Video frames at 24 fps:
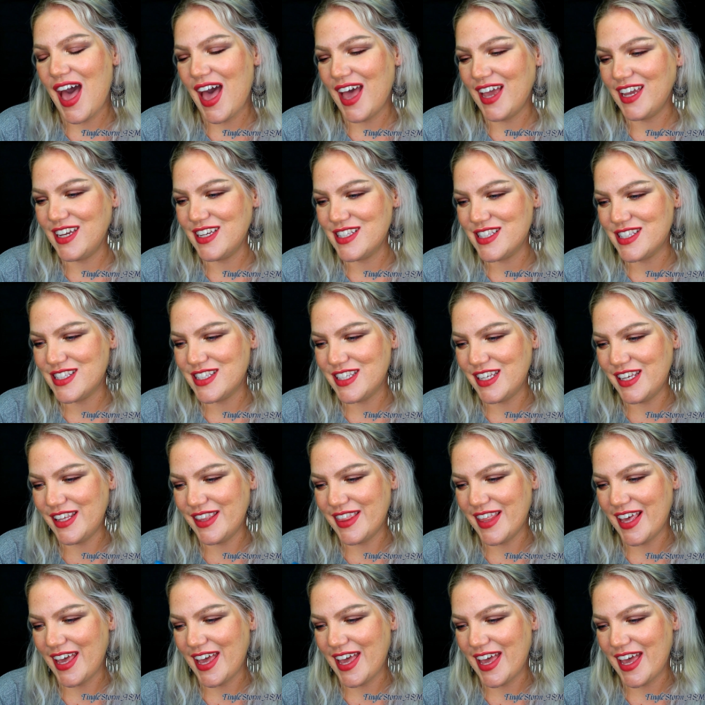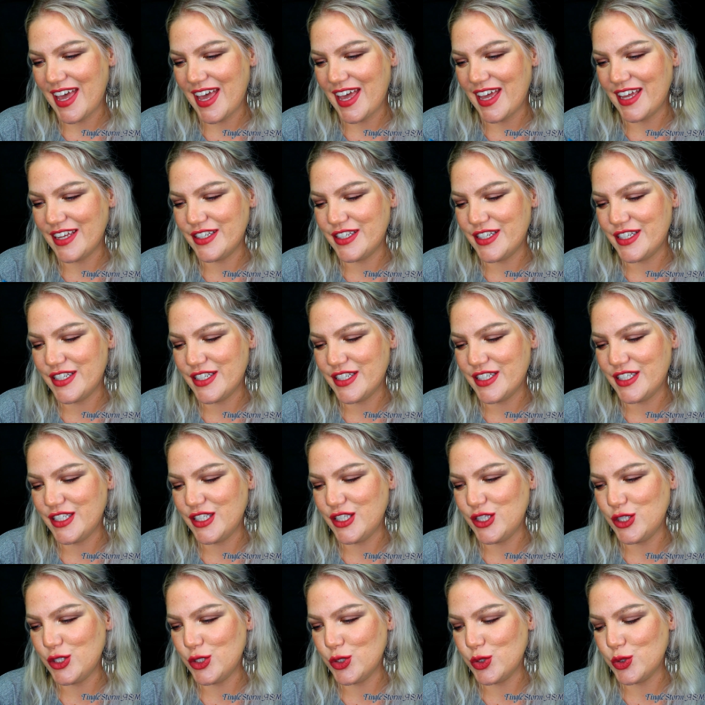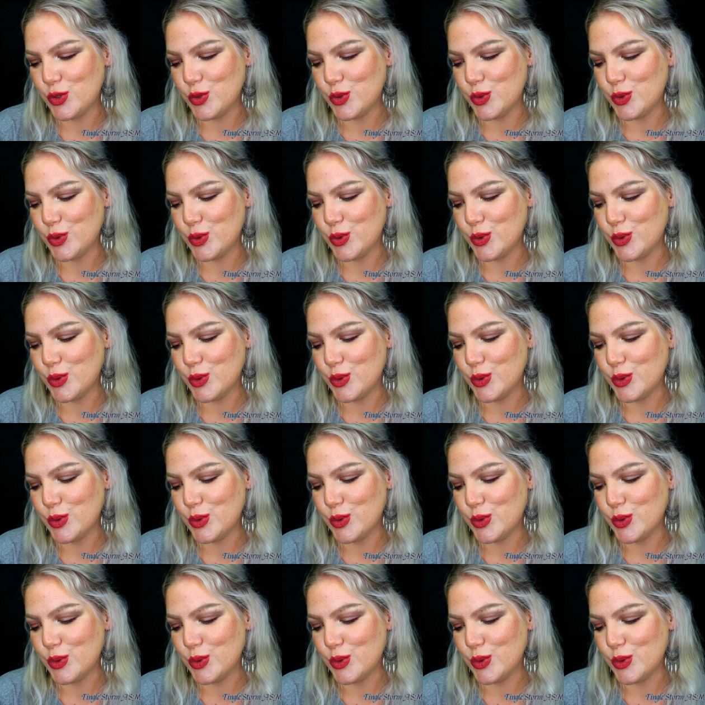I see that you